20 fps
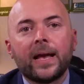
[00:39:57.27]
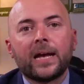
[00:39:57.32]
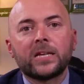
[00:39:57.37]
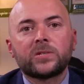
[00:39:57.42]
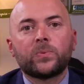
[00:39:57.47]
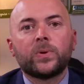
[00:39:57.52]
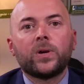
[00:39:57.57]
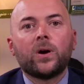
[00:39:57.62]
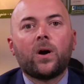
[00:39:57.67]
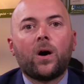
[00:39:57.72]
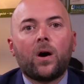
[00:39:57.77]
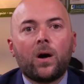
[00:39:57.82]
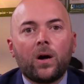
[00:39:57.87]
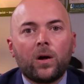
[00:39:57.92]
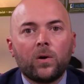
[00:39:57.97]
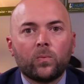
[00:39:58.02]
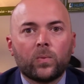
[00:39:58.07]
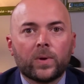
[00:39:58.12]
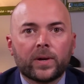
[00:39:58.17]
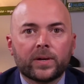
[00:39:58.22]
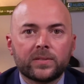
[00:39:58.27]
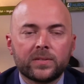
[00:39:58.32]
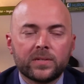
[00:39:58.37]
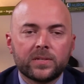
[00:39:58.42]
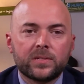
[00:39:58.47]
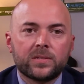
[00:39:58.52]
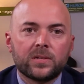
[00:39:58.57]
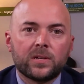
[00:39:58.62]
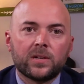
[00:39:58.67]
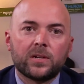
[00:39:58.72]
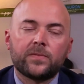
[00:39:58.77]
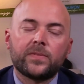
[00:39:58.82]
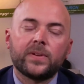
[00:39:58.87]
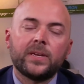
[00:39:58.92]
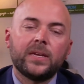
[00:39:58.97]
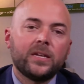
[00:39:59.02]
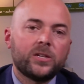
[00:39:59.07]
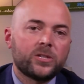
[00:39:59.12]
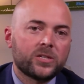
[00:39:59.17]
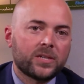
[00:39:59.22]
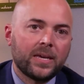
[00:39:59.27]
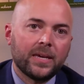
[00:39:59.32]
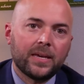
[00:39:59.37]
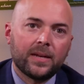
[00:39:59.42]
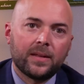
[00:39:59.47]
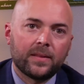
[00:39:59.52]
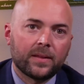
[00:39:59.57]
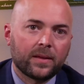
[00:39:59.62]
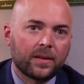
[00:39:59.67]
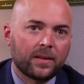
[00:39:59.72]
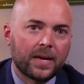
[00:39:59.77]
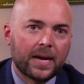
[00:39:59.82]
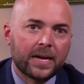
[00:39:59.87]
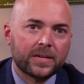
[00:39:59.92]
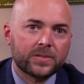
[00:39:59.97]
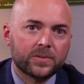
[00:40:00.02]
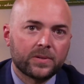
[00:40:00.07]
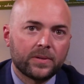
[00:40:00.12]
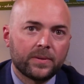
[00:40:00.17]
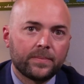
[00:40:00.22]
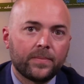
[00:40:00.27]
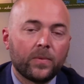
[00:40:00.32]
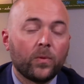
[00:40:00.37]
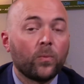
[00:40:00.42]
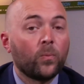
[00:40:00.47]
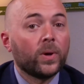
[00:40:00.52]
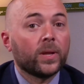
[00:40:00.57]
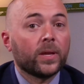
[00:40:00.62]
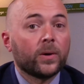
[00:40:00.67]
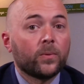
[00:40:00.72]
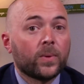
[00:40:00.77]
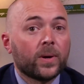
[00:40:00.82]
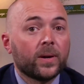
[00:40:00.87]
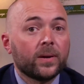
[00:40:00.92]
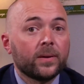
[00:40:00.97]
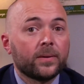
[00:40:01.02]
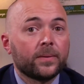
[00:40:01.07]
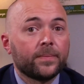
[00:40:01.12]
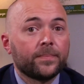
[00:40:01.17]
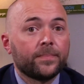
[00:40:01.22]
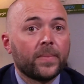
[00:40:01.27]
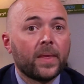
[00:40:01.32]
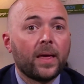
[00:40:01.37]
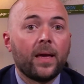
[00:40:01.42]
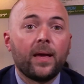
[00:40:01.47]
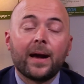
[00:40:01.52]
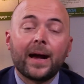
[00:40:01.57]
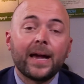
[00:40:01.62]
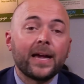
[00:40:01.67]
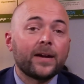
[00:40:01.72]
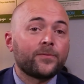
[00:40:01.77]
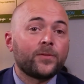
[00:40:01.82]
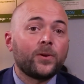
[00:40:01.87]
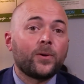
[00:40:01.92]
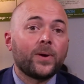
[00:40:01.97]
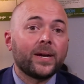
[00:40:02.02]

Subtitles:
as we all work to serve each kid in the classroom. Will it work? I have no